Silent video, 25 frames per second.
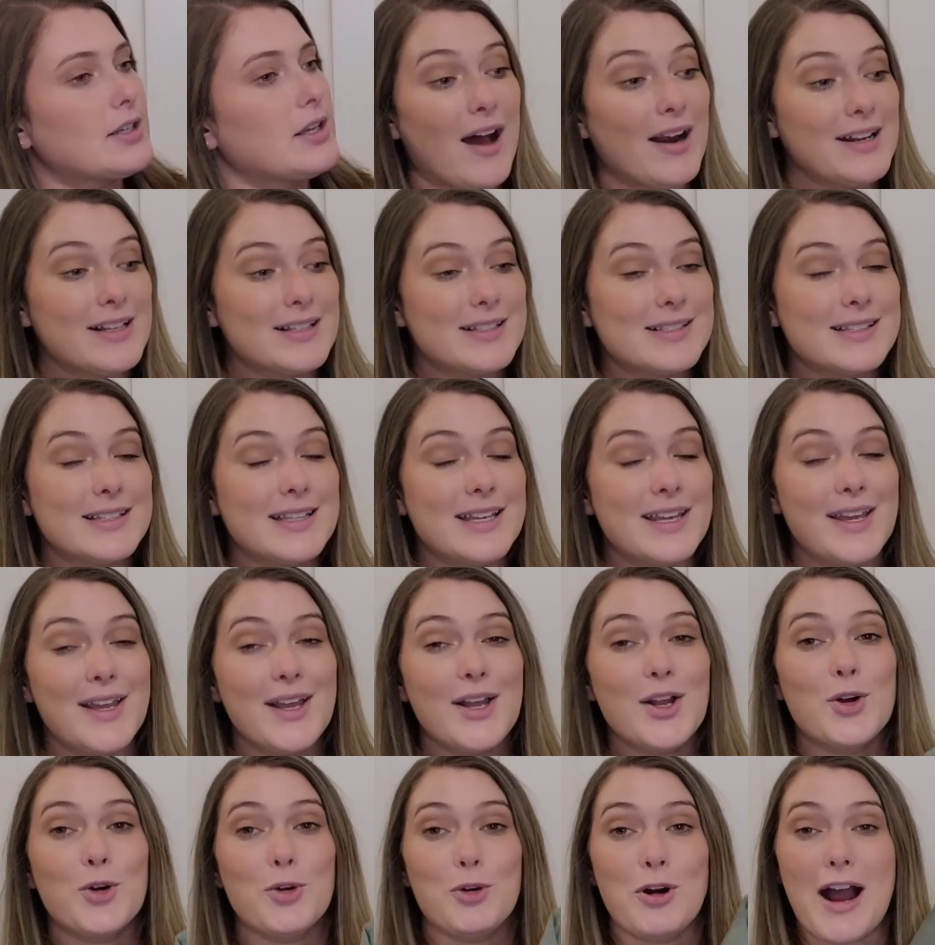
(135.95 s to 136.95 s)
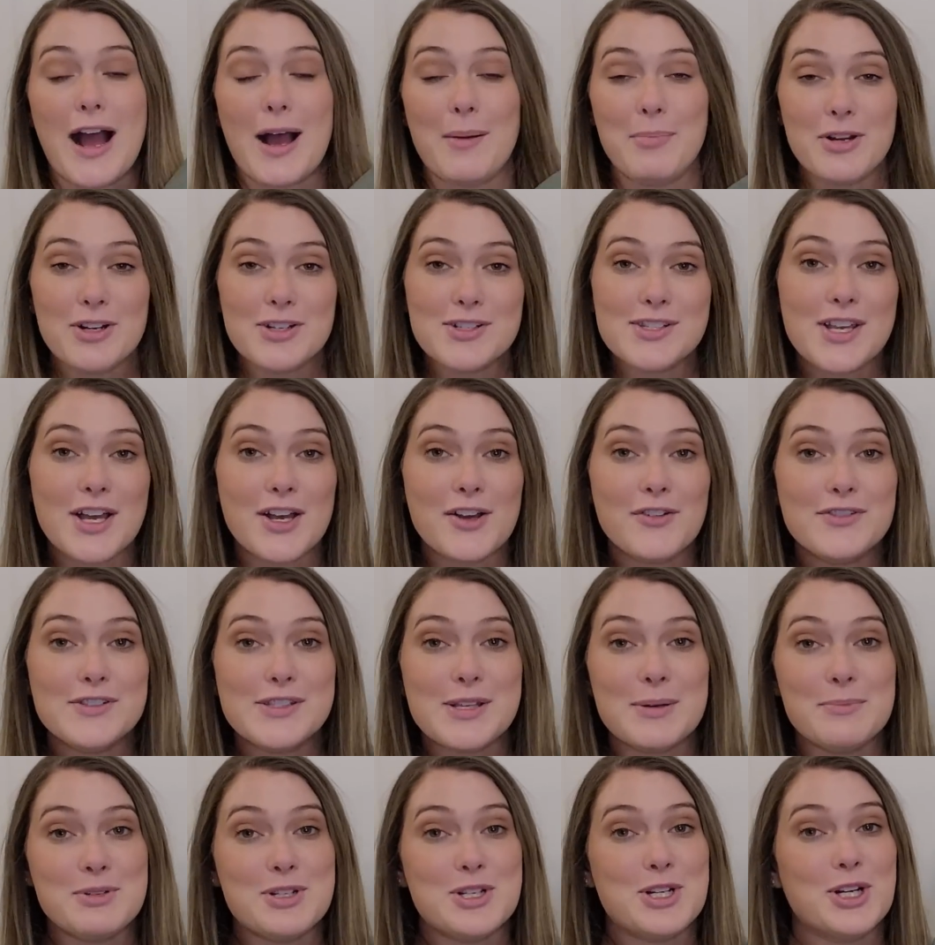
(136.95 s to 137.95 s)
Honestly, grab yourself
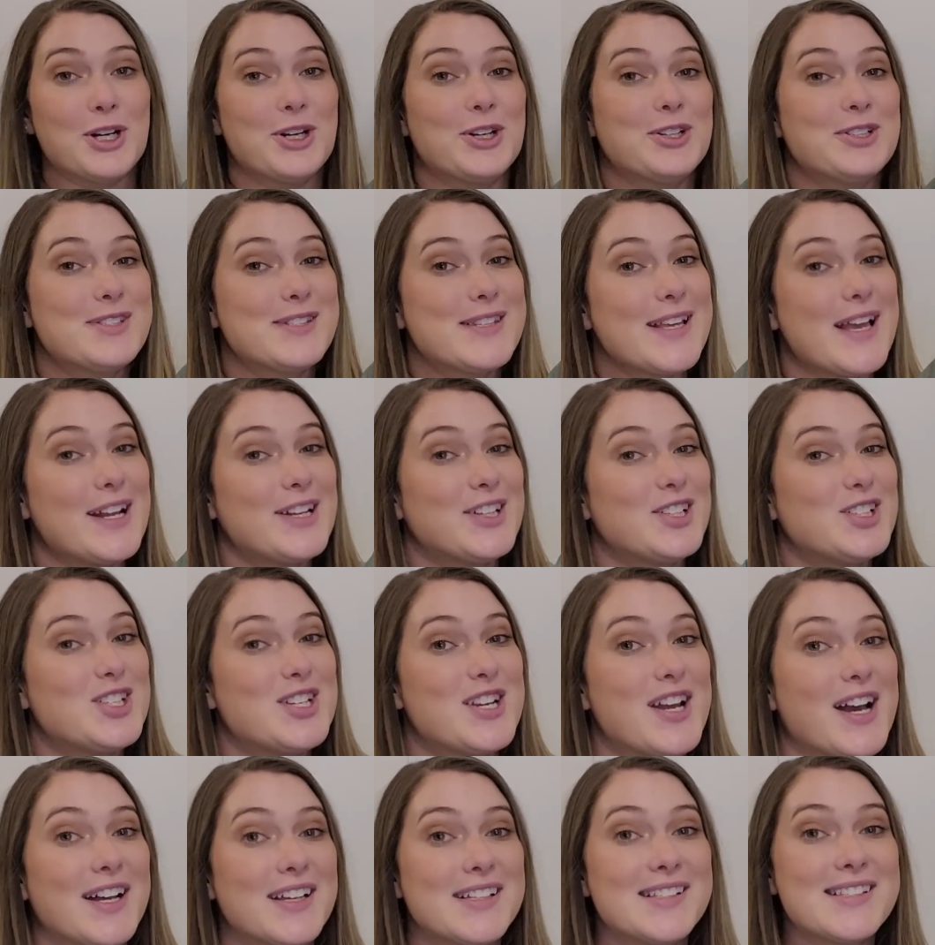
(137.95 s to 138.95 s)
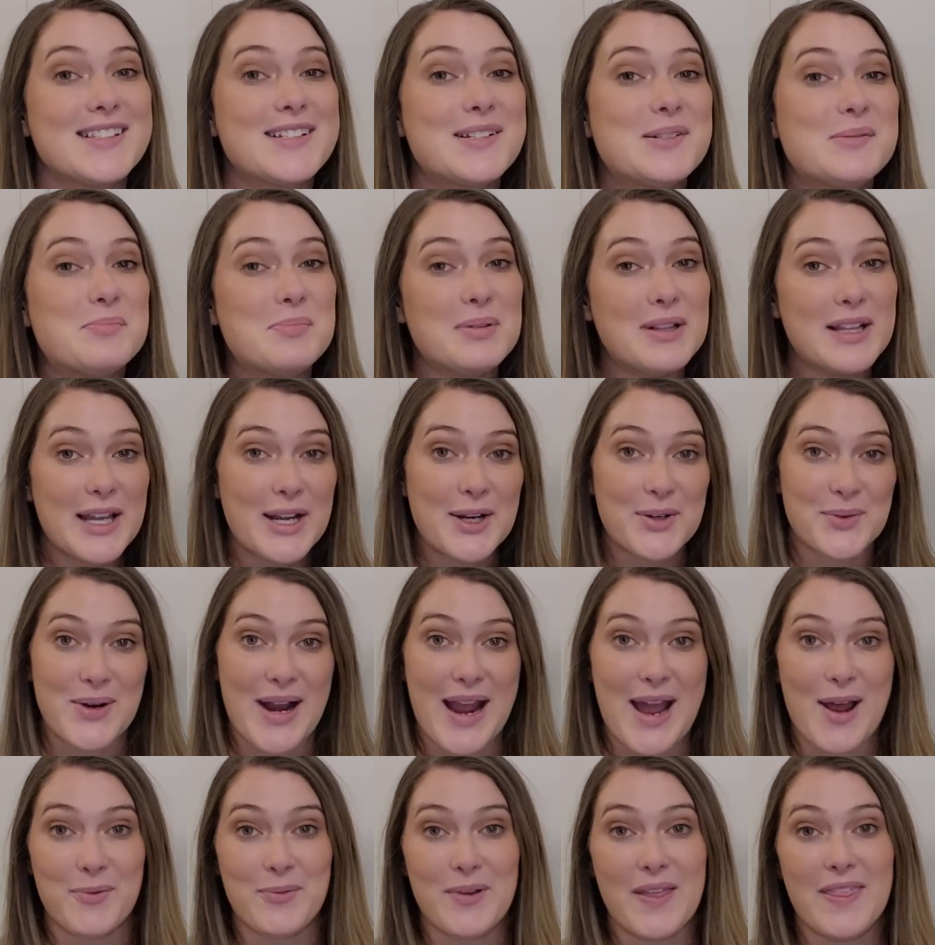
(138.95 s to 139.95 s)
some shirts and just play
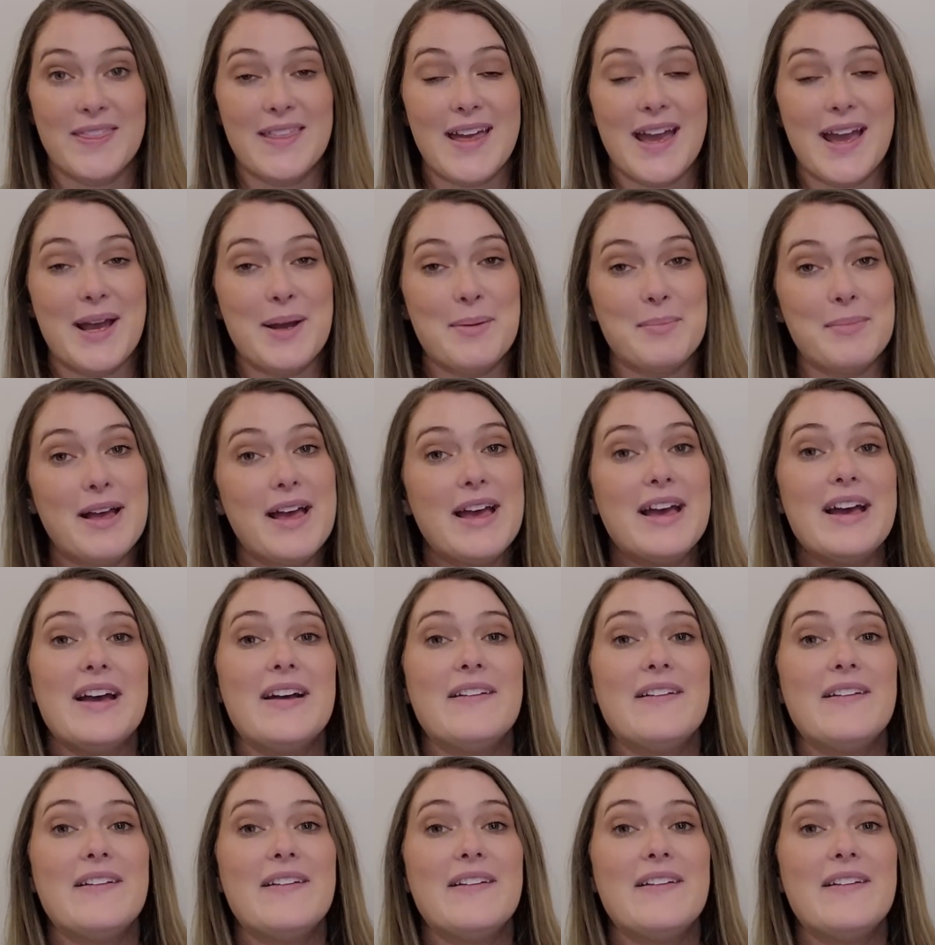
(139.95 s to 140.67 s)
around with them.